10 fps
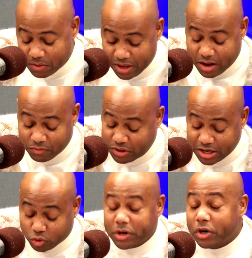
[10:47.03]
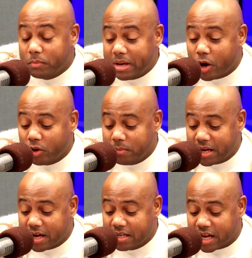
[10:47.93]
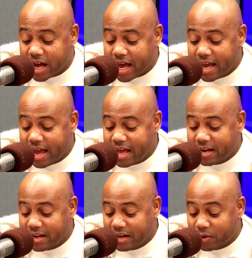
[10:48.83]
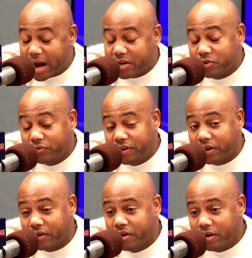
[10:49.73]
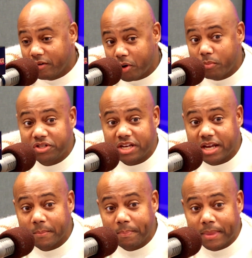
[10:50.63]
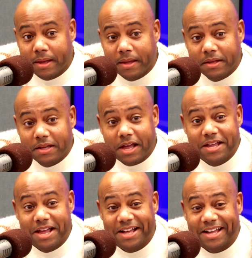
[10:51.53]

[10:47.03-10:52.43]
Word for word: that that triggered me only because I had an irrational fear of boba tea. Oh, whoa. Yeah. I was like,